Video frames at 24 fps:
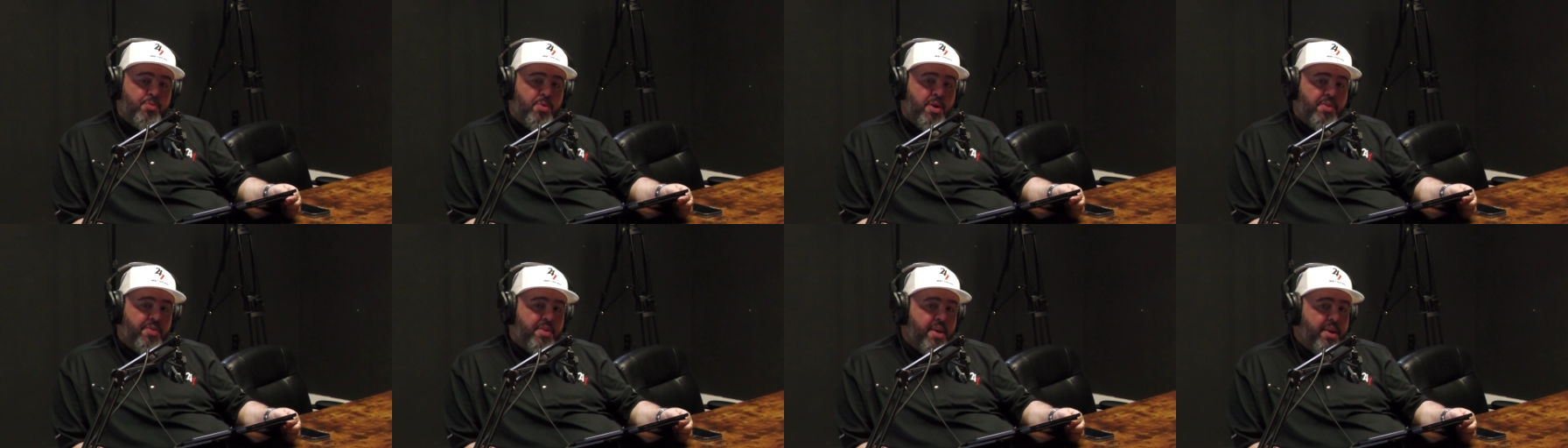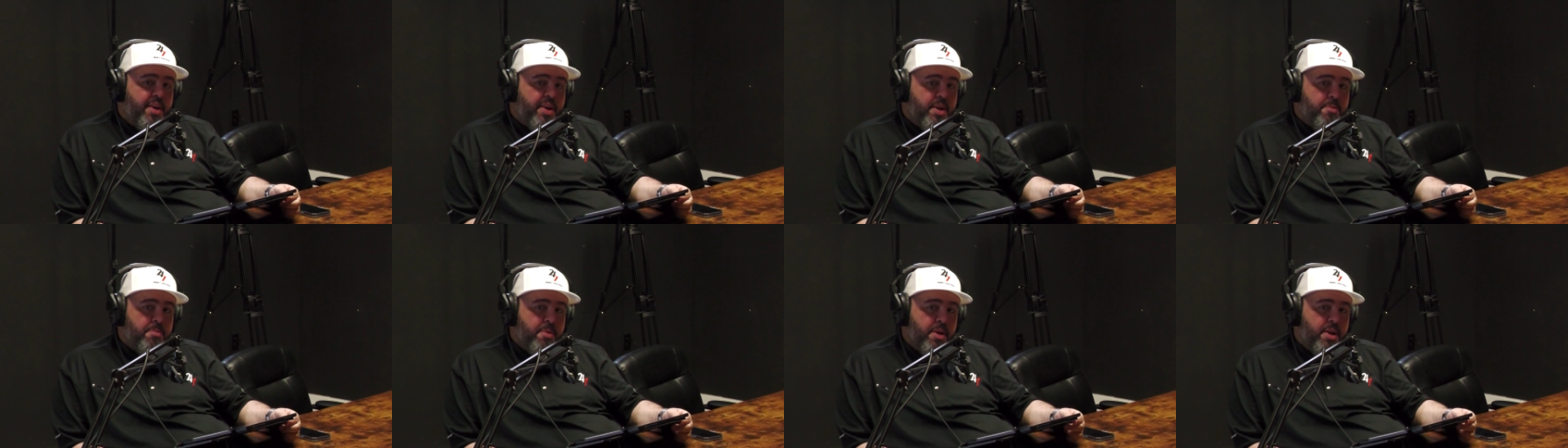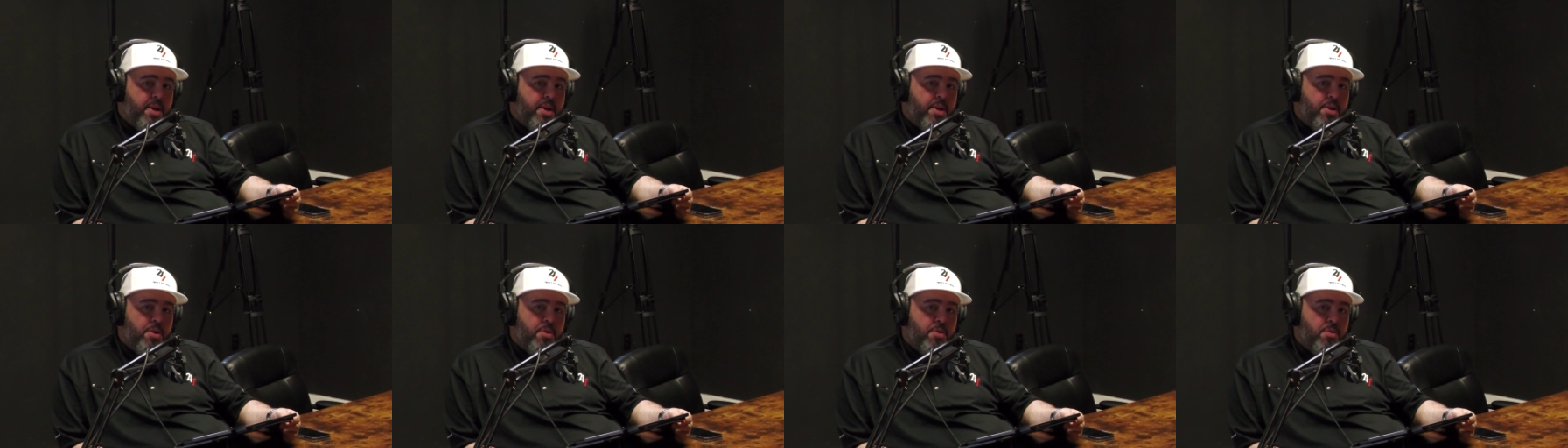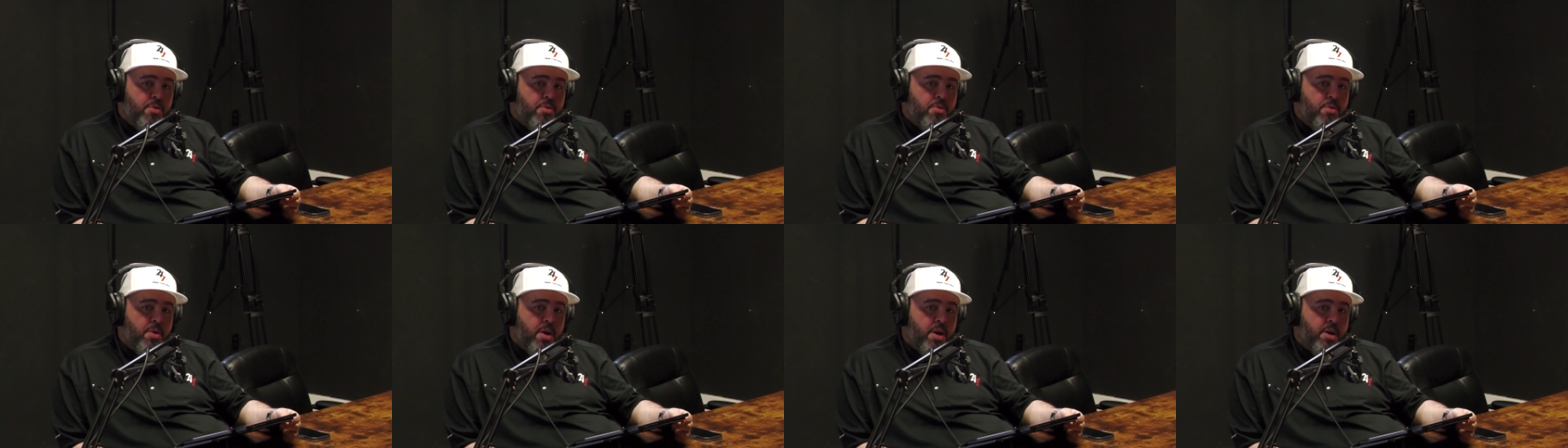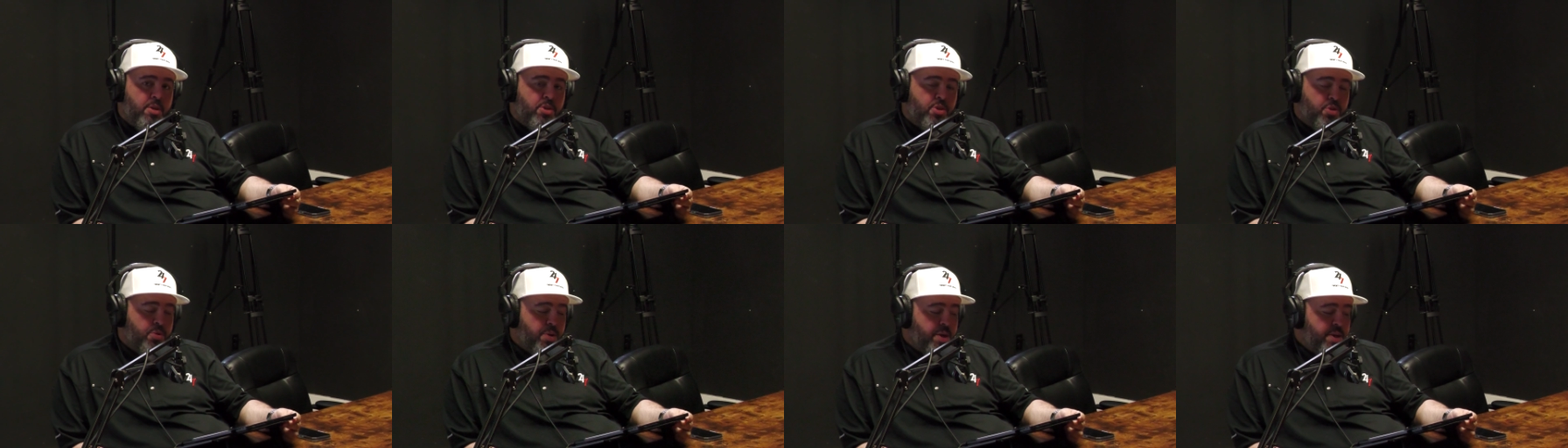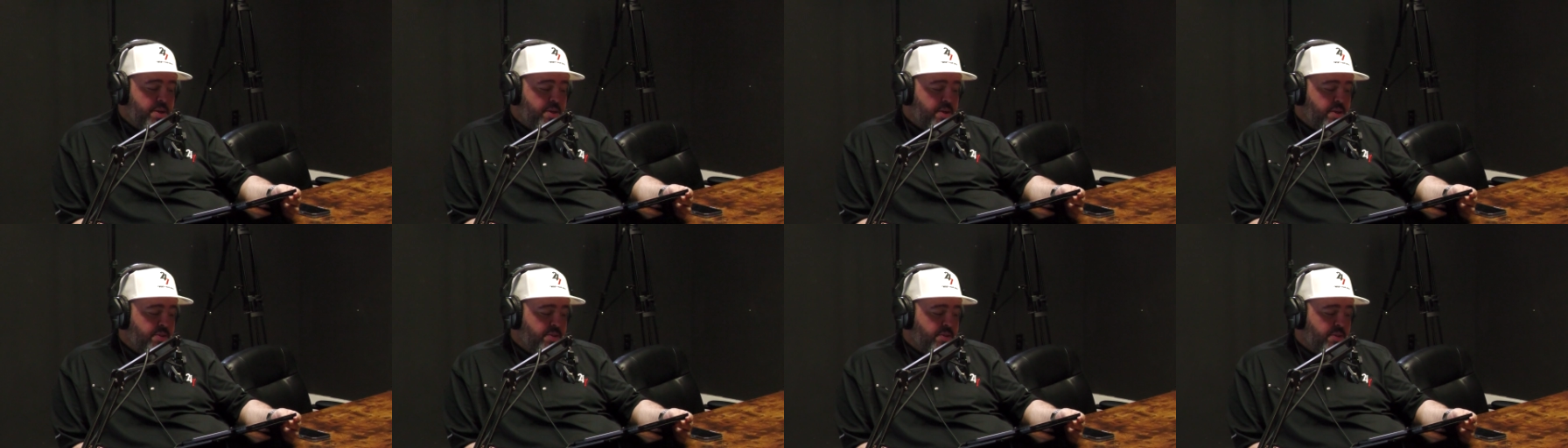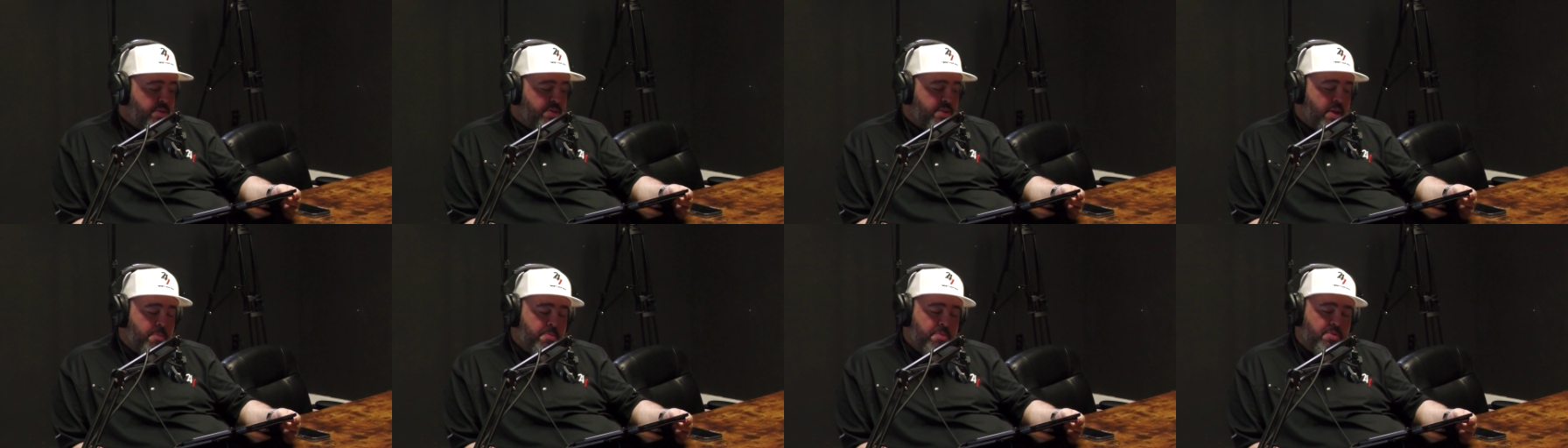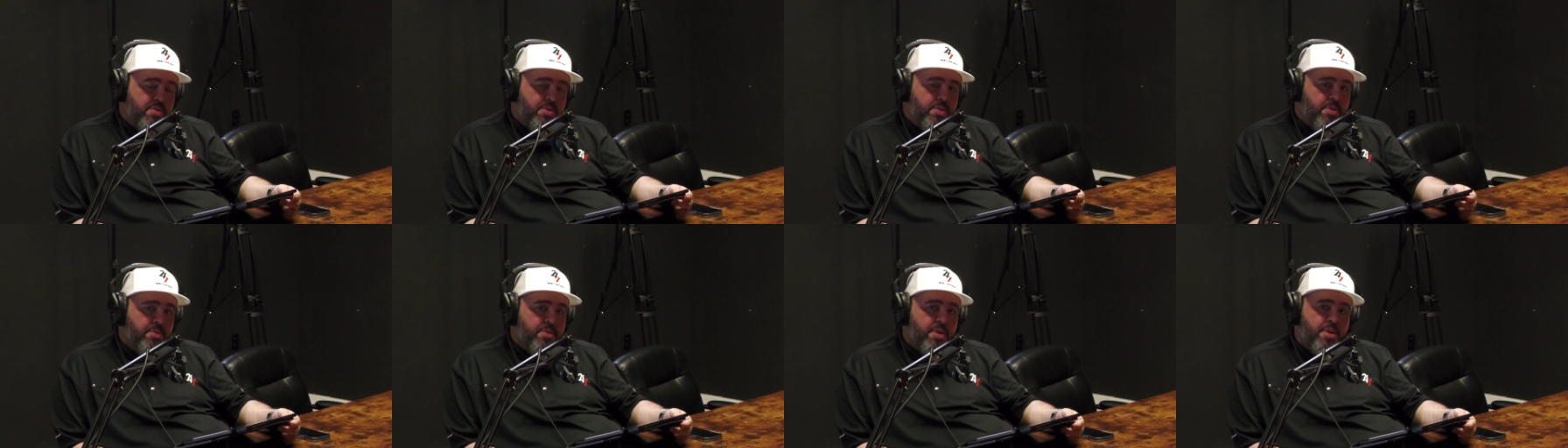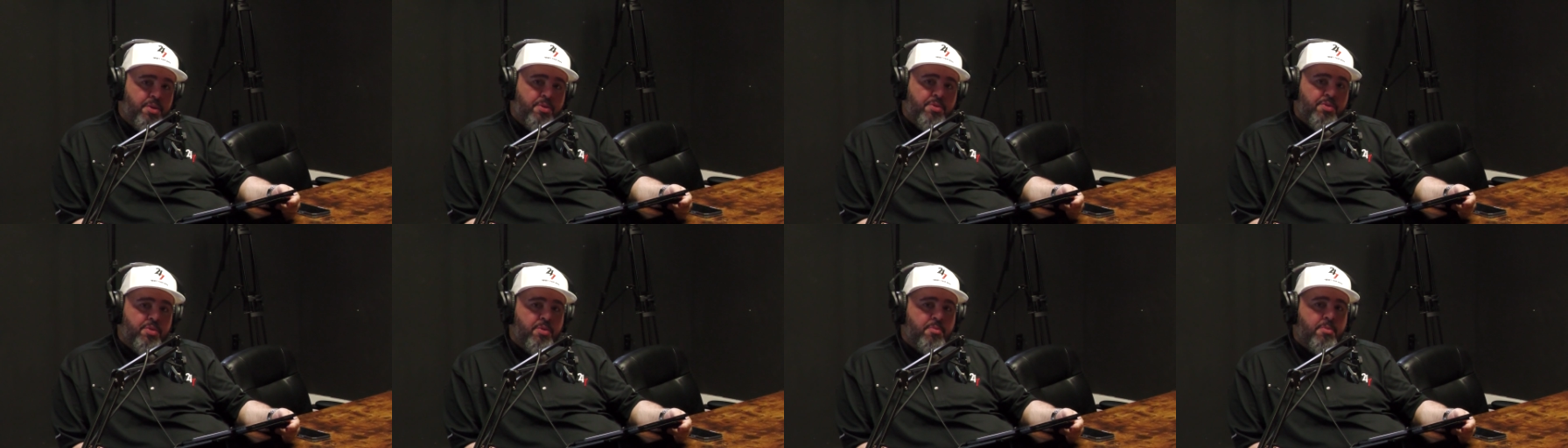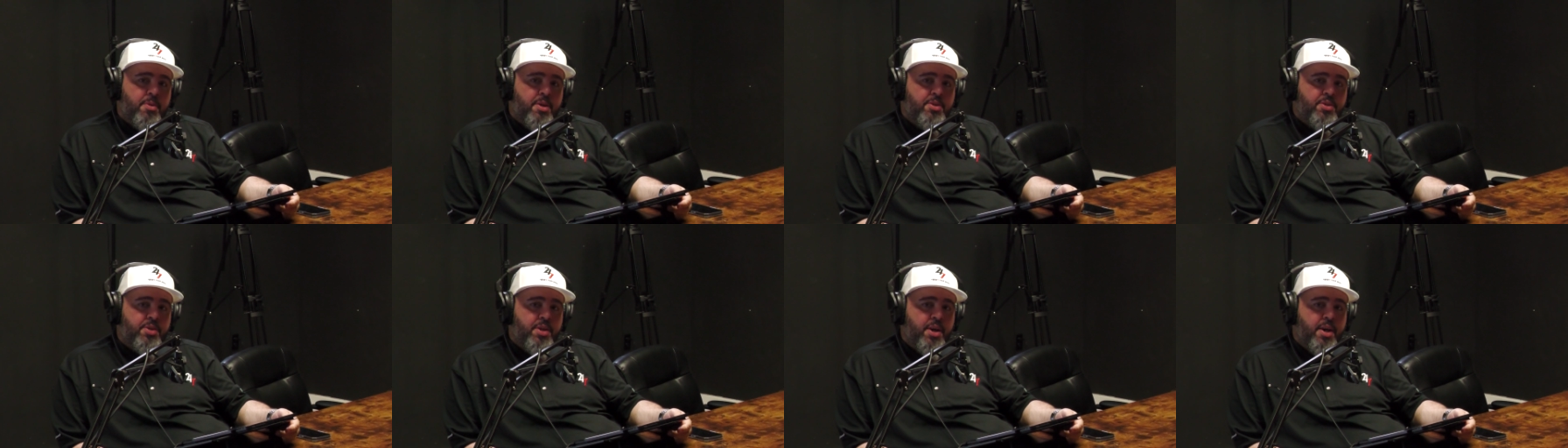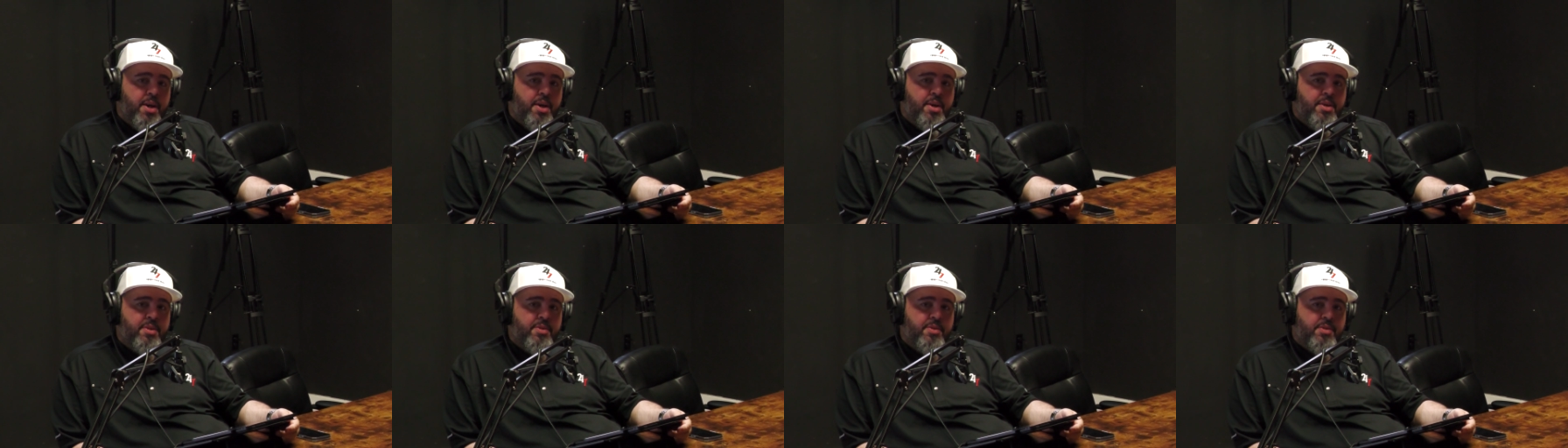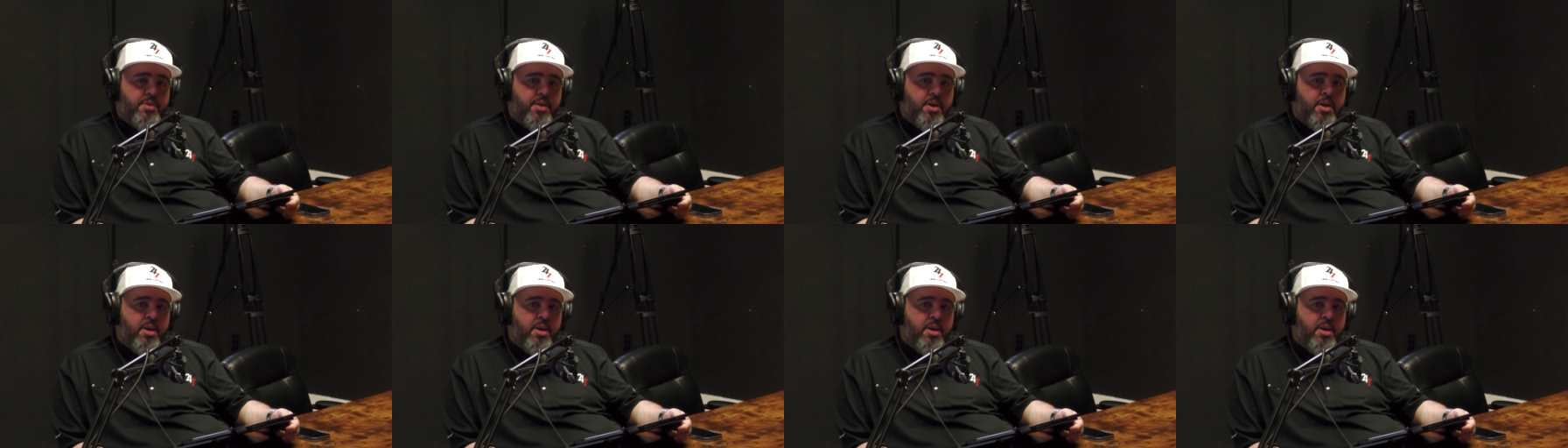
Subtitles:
want to thank everybody who joined us on this episode. Thank you so much, guys.